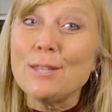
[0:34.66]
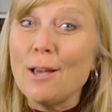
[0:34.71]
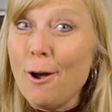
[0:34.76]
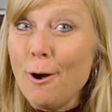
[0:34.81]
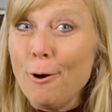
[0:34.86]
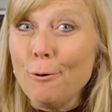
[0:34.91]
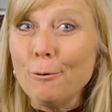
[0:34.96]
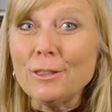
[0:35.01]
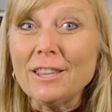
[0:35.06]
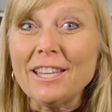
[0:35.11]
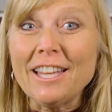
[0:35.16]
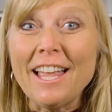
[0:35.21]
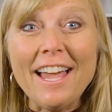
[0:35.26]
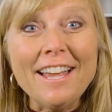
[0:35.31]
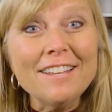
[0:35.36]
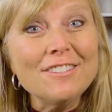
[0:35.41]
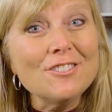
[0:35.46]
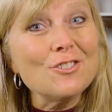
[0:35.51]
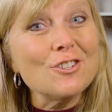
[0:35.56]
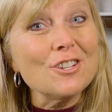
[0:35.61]
So
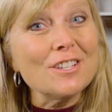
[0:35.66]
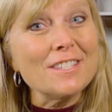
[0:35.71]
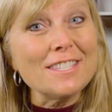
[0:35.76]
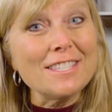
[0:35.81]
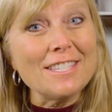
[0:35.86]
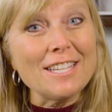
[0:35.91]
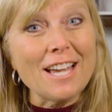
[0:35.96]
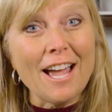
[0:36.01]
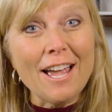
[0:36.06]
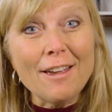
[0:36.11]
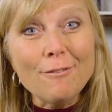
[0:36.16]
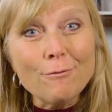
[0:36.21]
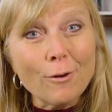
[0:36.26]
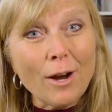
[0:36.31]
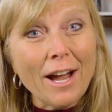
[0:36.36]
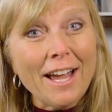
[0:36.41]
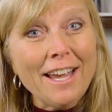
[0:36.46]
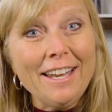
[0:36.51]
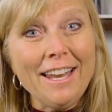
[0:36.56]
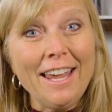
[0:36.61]
let's just dive
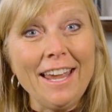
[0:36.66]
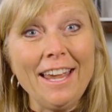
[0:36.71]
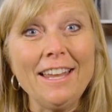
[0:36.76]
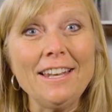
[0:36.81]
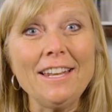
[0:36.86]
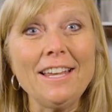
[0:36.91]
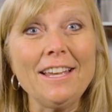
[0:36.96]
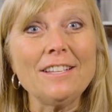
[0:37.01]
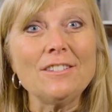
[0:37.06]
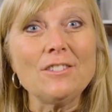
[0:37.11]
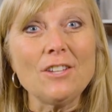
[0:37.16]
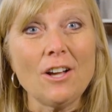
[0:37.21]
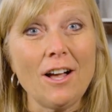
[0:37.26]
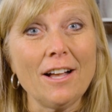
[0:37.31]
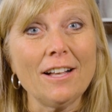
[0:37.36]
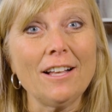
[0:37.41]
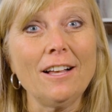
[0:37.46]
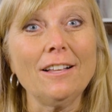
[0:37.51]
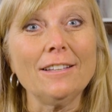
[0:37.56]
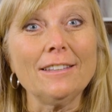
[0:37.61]
right in and
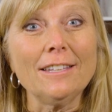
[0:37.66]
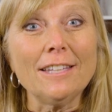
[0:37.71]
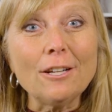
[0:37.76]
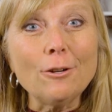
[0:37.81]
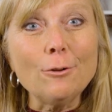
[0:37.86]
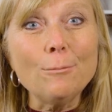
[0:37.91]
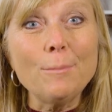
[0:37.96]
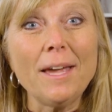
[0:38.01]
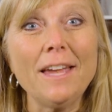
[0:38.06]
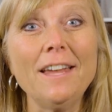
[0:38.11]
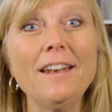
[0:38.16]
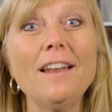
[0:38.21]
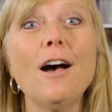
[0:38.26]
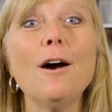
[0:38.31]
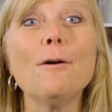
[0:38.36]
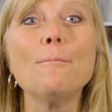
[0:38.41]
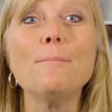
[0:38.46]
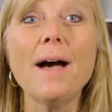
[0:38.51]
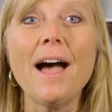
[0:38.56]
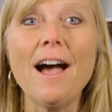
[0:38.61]
talk a little bit
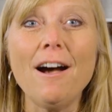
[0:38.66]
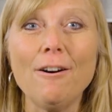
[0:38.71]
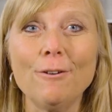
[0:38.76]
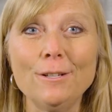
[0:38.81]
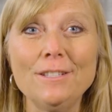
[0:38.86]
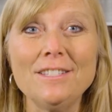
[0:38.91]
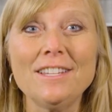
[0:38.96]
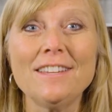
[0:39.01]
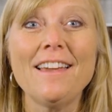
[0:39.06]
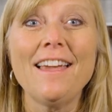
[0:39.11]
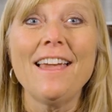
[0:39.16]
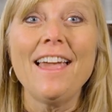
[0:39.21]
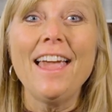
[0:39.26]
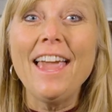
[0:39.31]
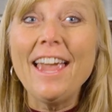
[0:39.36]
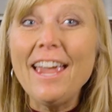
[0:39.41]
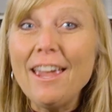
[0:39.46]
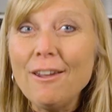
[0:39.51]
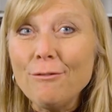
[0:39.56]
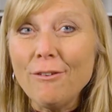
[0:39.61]
about
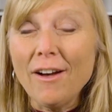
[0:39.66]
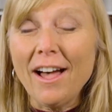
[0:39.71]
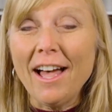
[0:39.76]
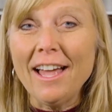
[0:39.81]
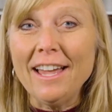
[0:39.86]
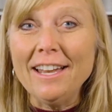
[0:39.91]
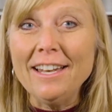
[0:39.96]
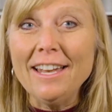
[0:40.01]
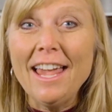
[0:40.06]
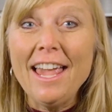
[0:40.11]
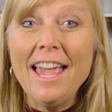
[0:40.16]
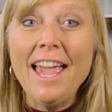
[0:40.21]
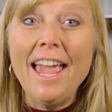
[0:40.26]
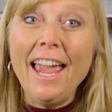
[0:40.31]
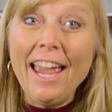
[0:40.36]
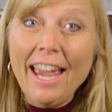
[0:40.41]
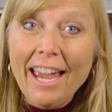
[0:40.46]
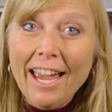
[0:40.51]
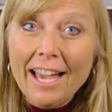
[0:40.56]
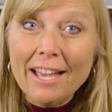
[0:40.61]
Avon
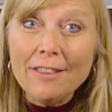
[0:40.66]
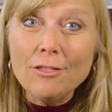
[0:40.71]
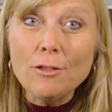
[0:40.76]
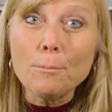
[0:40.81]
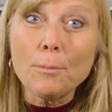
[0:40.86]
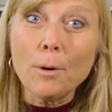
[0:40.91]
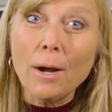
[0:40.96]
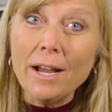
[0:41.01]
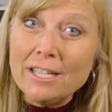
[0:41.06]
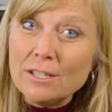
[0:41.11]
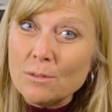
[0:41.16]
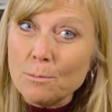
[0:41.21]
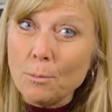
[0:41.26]
and the price